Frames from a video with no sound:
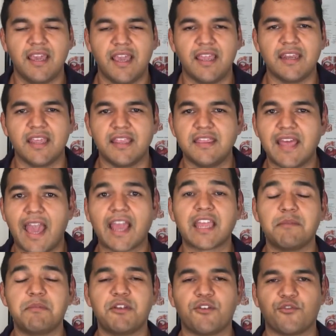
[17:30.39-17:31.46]
And, and
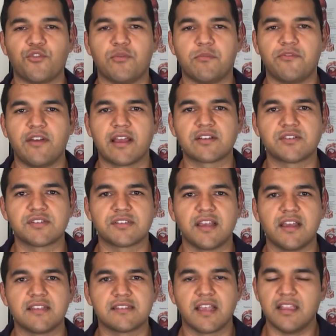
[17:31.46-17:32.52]
that can be your form of
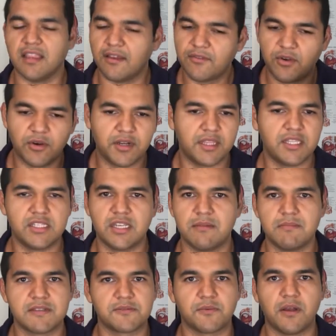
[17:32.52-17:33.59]
exercise. I love going to the
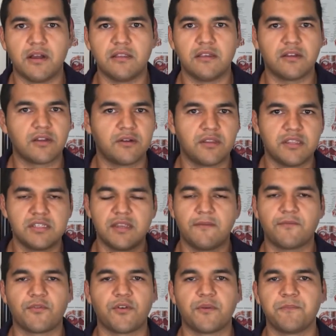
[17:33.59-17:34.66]
gym as well. I'll go to the
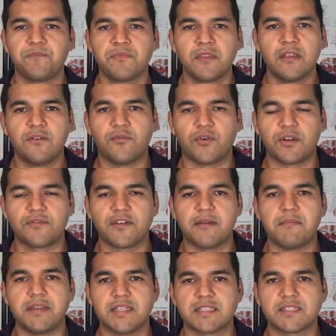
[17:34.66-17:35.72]
gym for
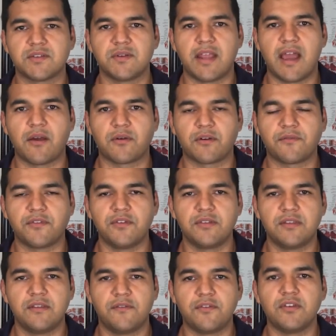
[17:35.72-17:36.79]
45 minutes to an hour a
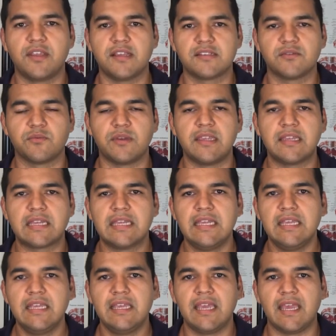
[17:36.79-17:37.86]
few, a few days a week.
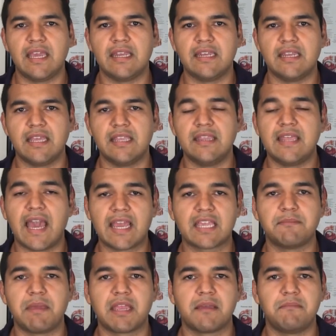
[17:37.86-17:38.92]
And, and that
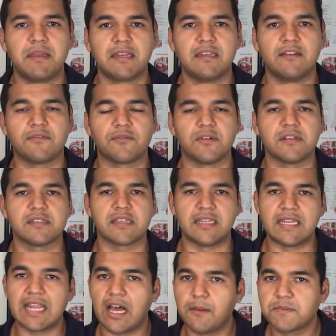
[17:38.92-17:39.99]
can make a big difference.
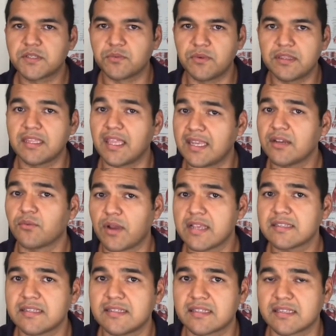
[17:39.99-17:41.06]
And it helps with getting
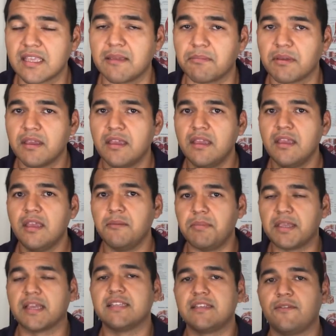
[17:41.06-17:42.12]
rest and sleep
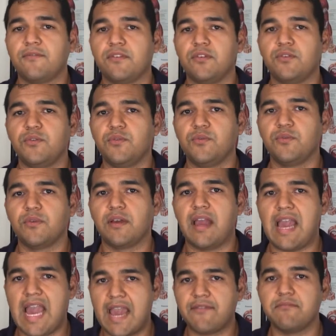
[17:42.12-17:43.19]
because if you
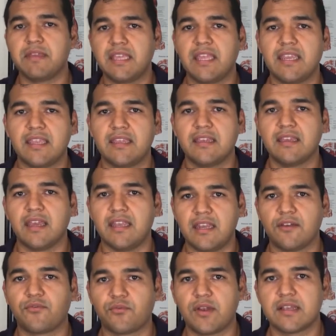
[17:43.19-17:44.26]
haven't been getting
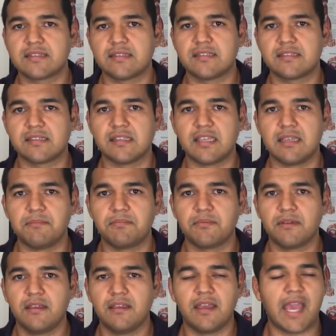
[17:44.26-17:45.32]
enough rest and
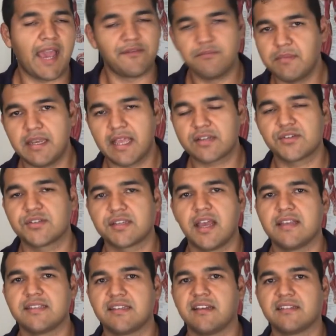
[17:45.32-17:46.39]
sleep, haven't been
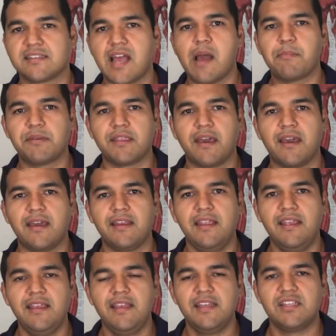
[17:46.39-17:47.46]
exercising on top of
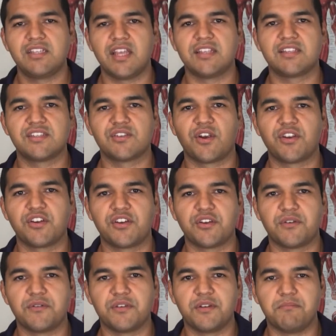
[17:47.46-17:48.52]
that, chances are
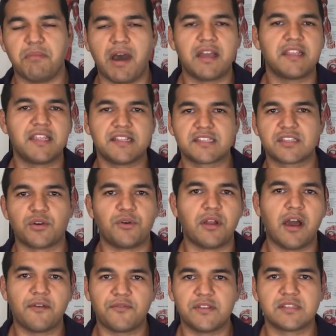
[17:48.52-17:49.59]
your, your body gets
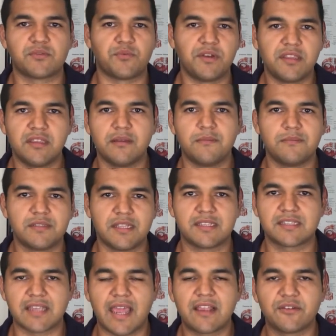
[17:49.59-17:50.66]
thrown off its rhythms,
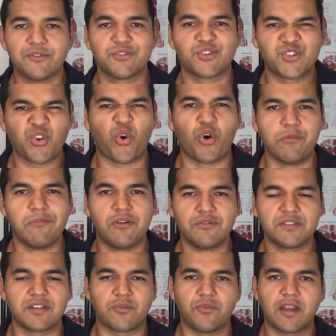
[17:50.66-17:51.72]
its cycles, there's
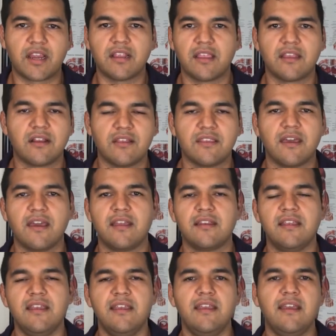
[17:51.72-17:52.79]
hormones that regulate all
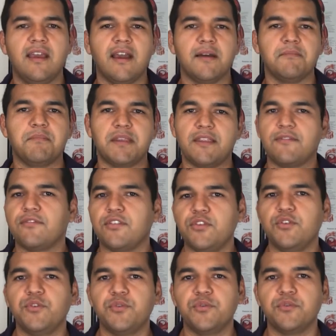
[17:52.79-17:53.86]
that. Uh, but if
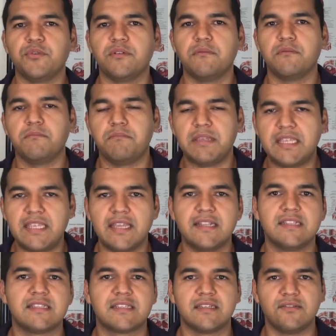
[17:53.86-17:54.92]
you
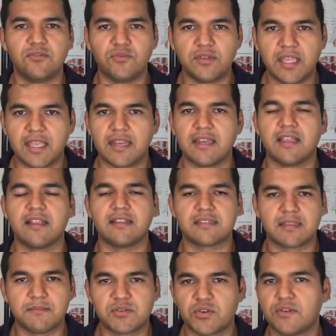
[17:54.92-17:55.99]
begin to get
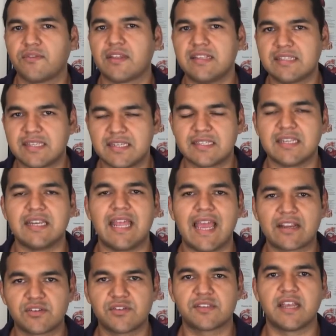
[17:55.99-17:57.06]
some sort of consistent
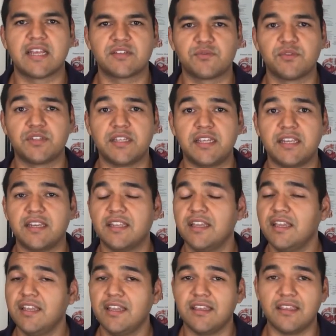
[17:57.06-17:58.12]
exercise
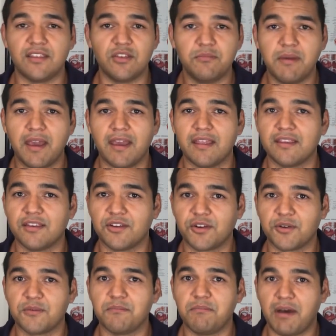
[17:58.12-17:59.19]
routine, you bet
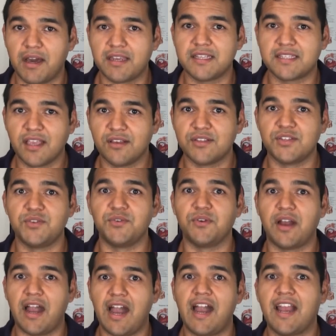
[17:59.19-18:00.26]
your body tells
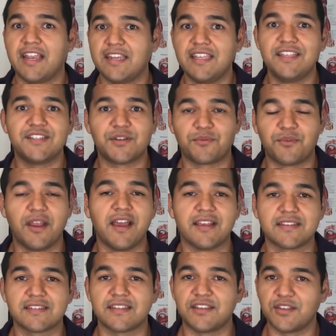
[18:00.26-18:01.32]
you, I need to
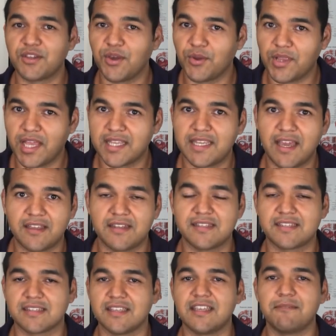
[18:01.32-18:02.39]
rest. And you go lie down
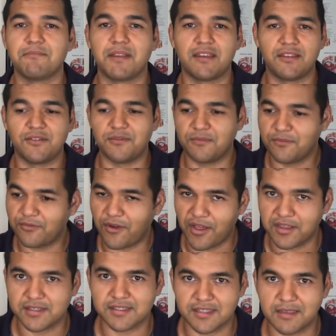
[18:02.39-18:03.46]
and sleep, and you
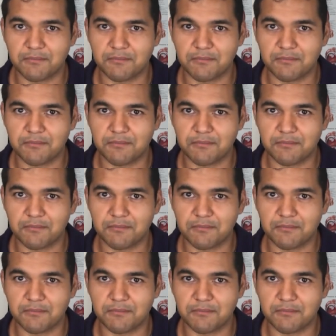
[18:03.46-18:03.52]
fall